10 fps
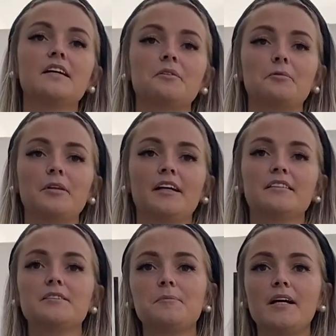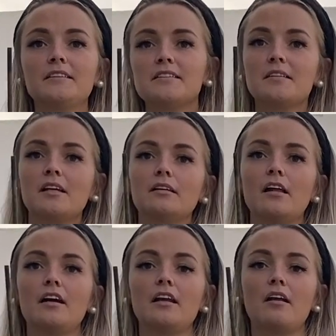will be like, this plant doesn't need
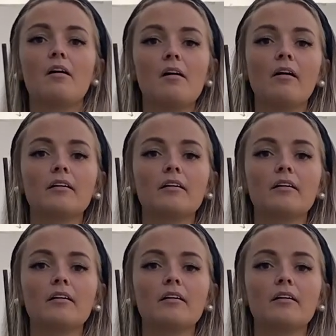light at all,